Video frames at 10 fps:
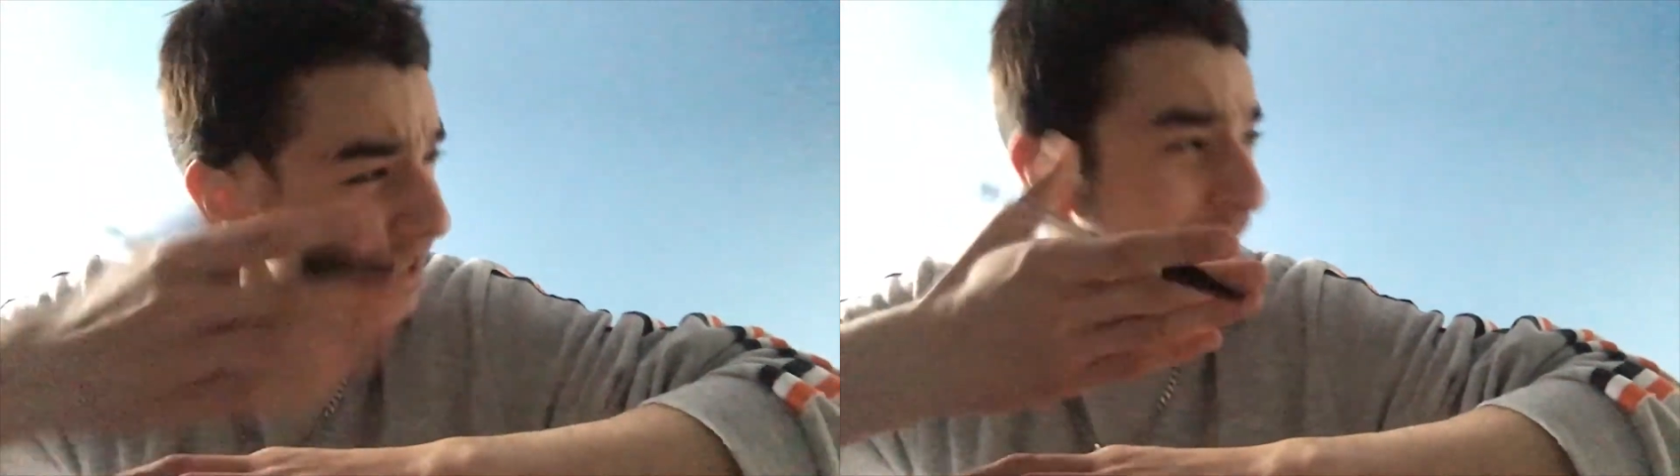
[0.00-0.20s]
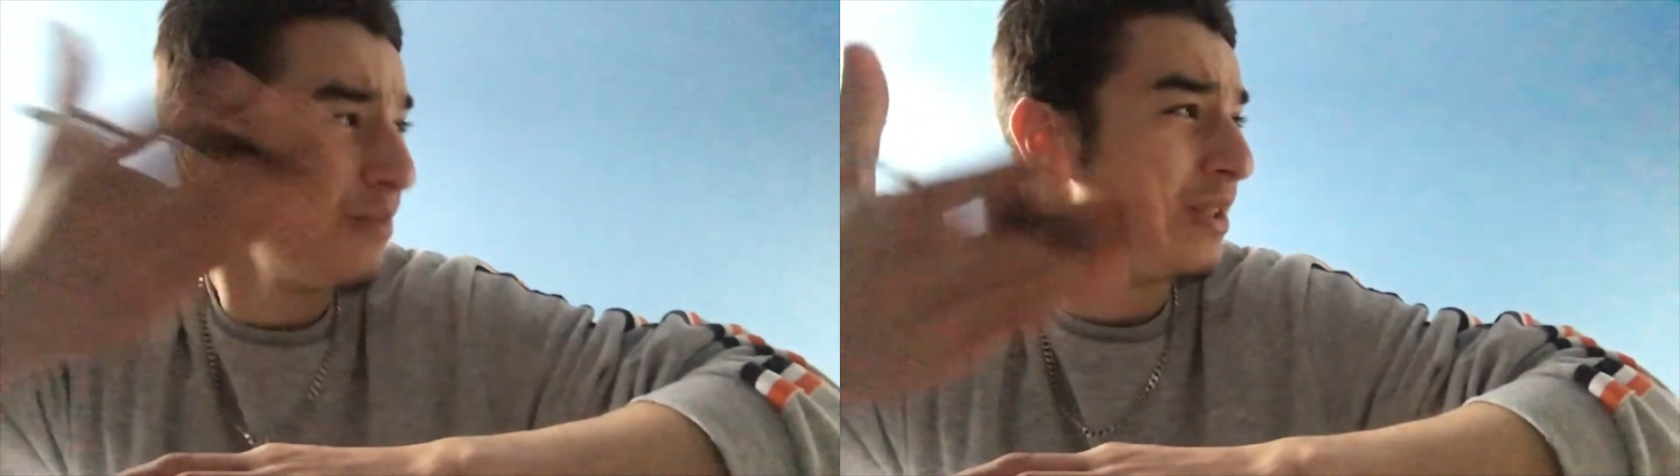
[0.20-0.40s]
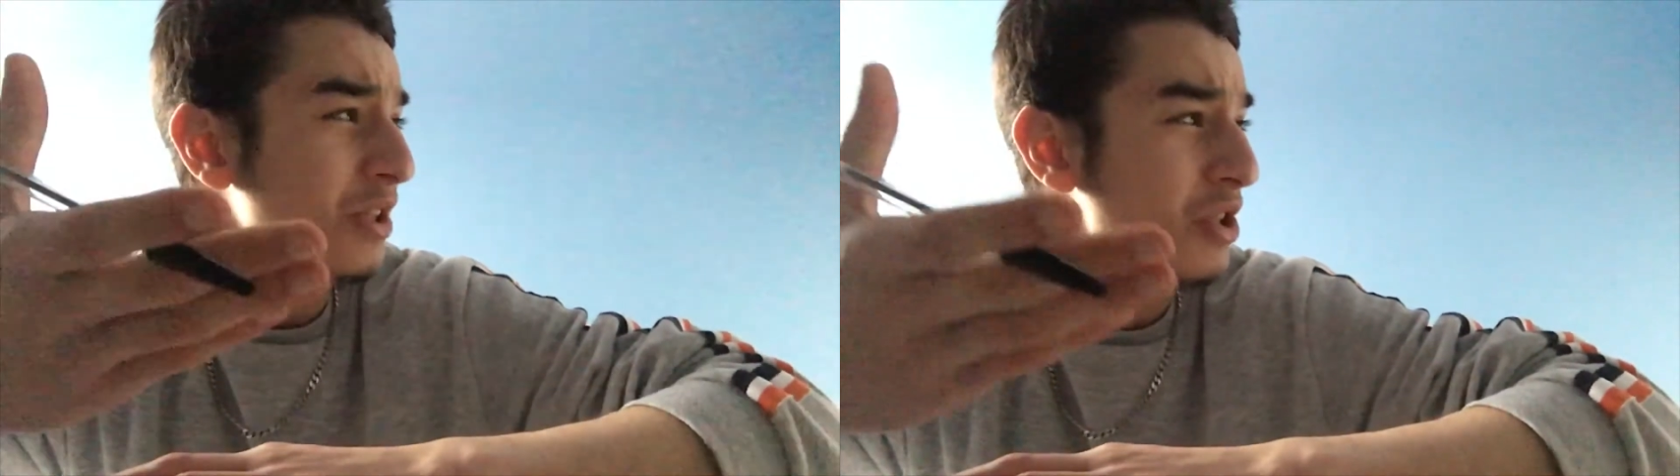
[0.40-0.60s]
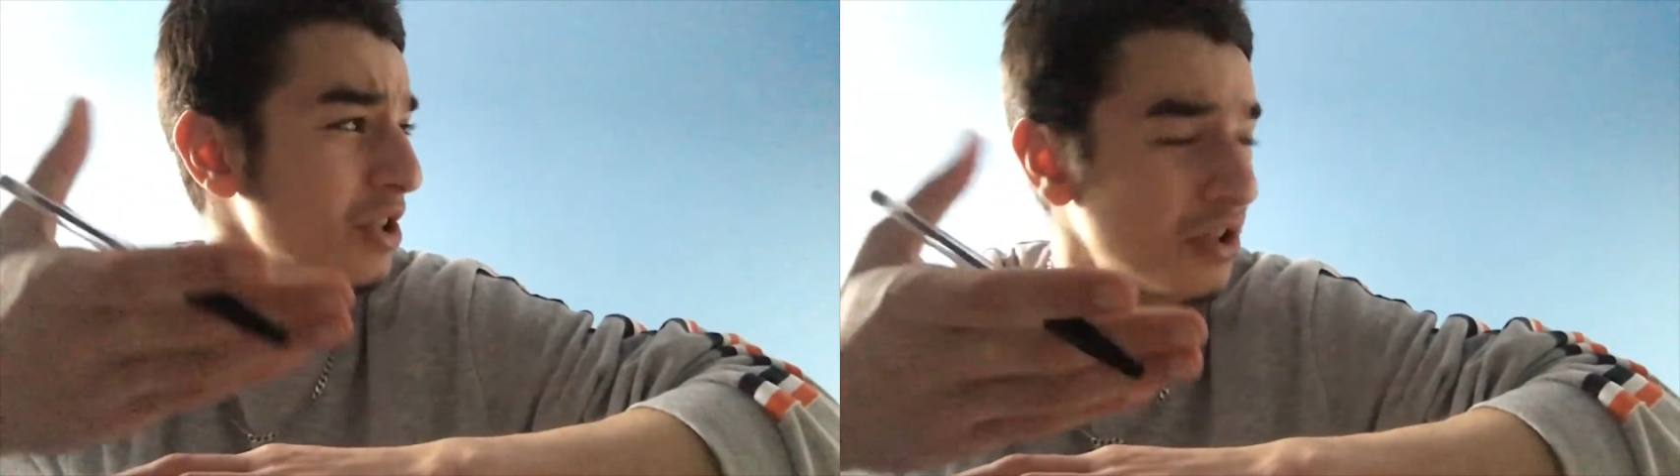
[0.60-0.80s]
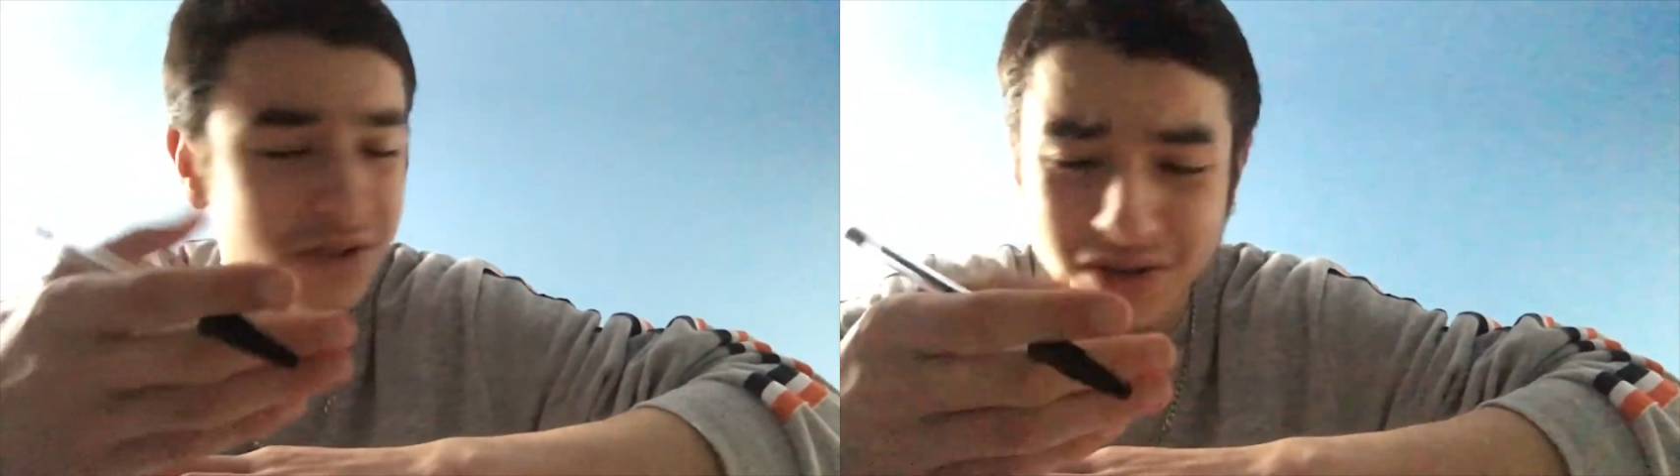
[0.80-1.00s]
Tell me to
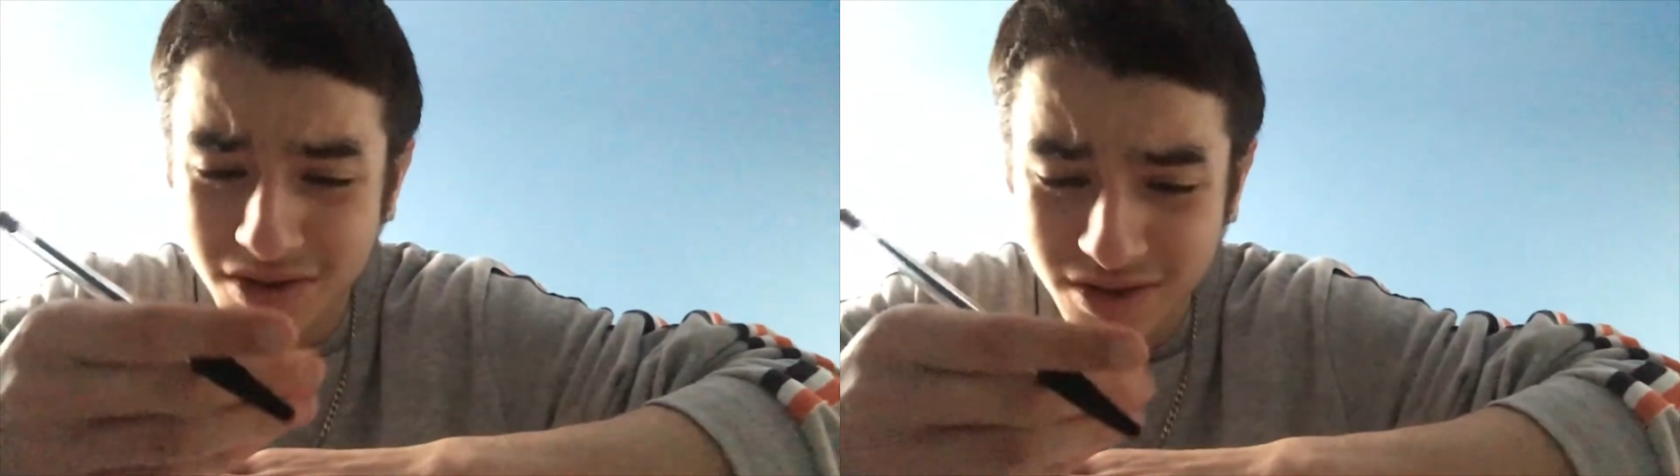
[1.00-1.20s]
shush.